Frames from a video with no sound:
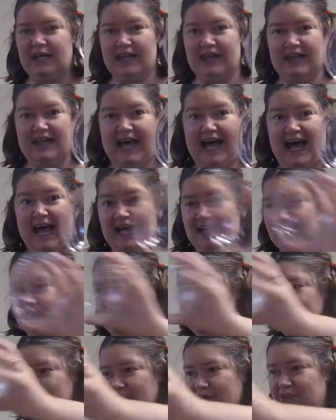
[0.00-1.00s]
that
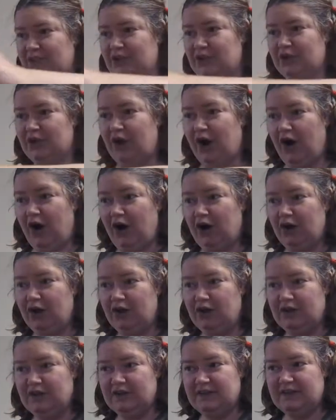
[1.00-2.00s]
to measure
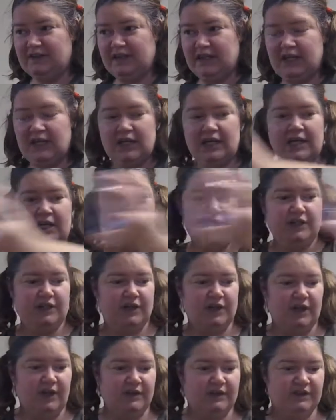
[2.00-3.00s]
goggles. You
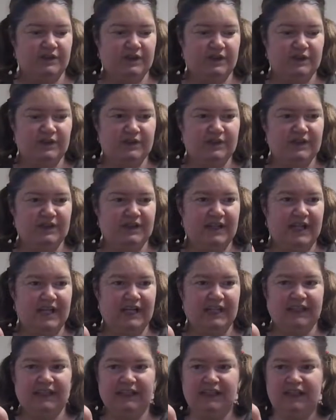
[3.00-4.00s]
could also use
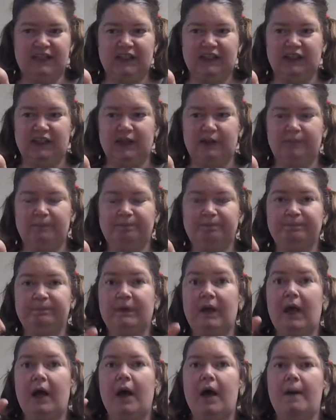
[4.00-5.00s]
little
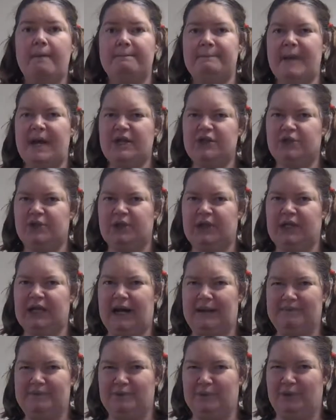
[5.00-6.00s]
measuring
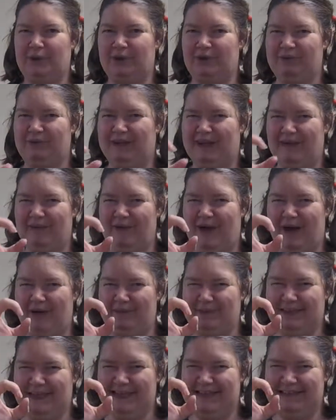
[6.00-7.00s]
cups, work really well
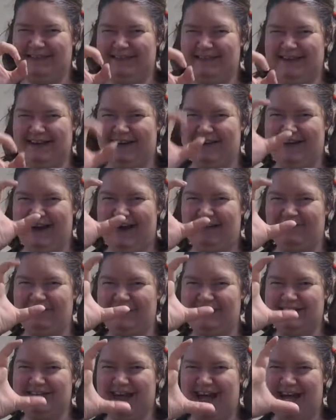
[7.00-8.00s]
because they're
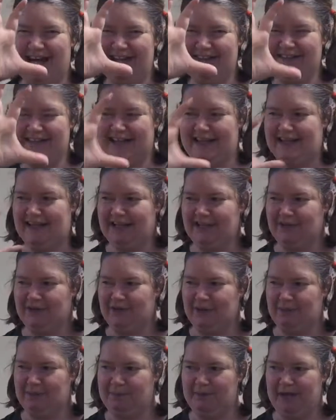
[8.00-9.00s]
every size, and then you
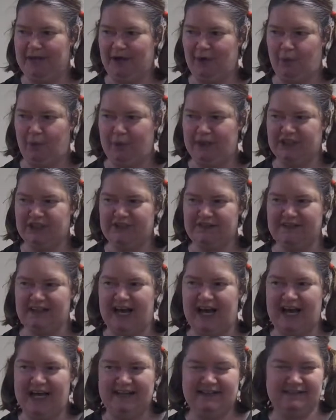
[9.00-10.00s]
can pick which
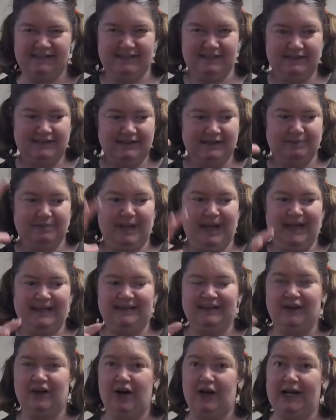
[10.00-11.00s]
size
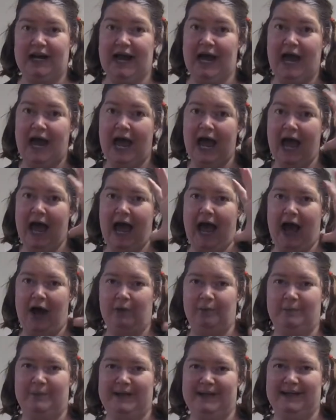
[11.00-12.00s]
depending on
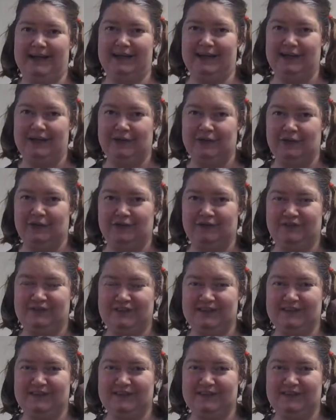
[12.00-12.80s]
how big you